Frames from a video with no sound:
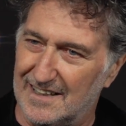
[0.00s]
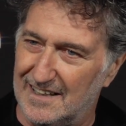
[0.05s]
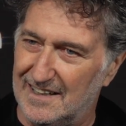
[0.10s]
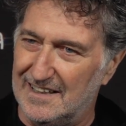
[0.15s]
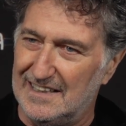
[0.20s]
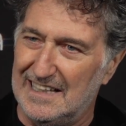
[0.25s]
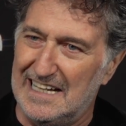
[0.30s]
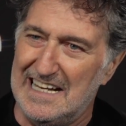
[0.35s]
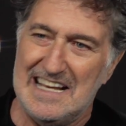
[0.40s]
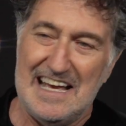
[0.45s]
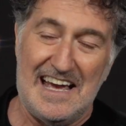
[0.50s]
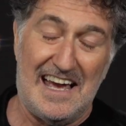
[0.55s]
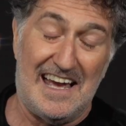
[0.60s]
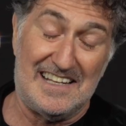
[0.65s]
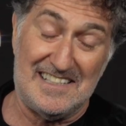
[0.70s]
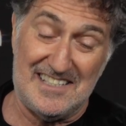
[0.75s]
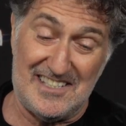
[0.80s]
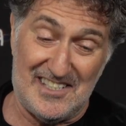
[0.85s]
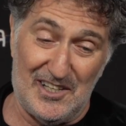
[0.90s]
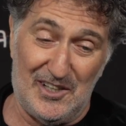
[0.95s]

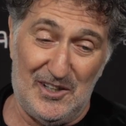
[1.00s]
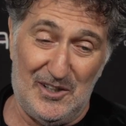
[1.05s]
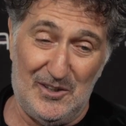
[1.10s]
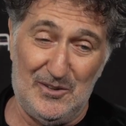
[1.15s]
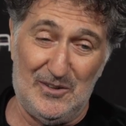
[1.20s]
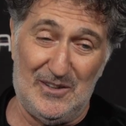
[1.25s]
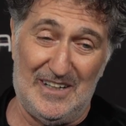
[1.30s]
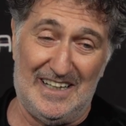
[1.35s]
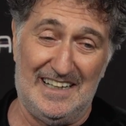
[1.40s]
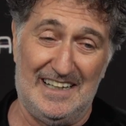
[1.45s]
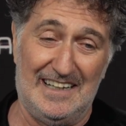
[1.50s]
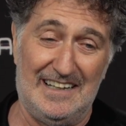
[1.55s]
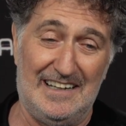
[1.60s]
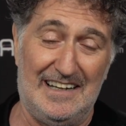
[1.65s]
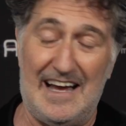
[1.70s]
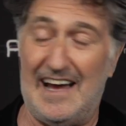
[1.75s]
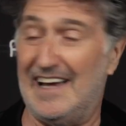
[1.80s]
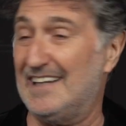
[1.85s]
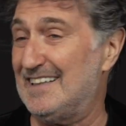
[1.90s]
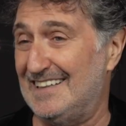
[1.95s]
And
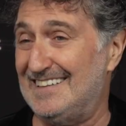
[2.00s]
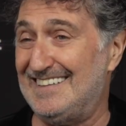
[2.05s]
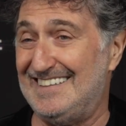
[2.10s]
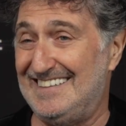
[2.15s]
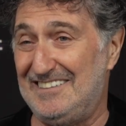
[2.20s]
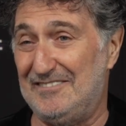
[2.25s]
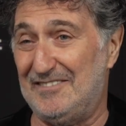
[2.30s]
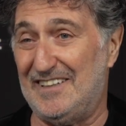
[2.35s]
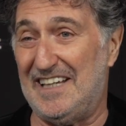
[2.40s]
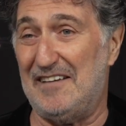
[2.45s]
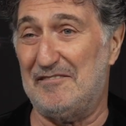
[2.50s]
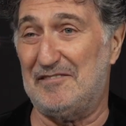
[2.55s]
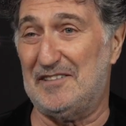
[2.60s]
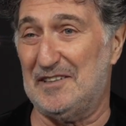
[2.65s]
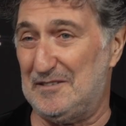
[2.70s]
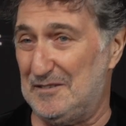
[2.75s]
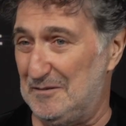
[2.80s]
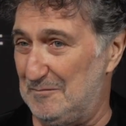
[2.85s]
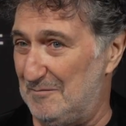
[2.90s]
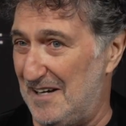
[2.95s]
so I didn't even have
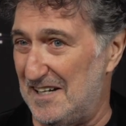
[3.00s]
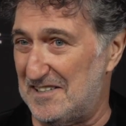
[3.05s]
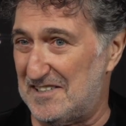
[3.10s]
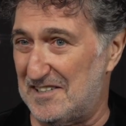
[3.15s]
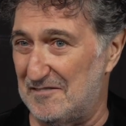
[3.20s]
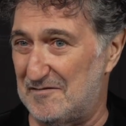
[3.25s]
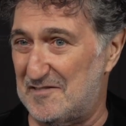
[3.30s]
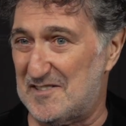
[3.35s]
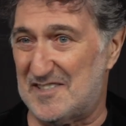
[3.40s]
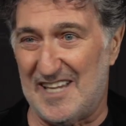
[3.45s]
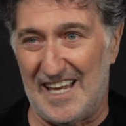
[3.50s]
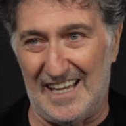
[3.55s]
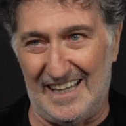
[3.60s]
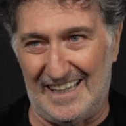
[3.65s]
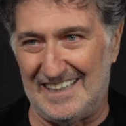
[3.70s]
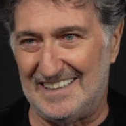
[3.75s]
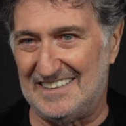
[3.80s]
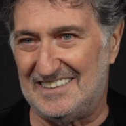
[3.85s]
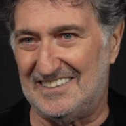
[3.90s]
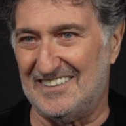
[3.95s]
to do much of
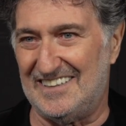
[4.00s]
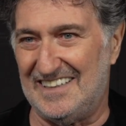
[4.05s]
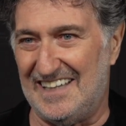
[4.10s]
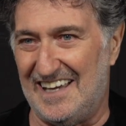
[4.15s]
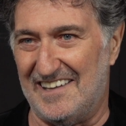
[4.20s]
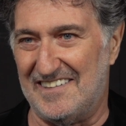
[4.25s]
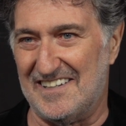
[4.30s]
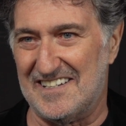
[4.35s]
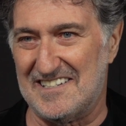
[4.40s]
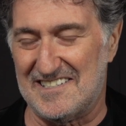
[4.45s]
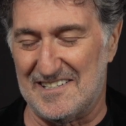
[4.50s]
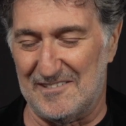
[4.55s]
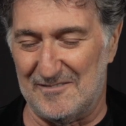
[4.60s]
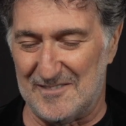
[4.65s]
selling to the others.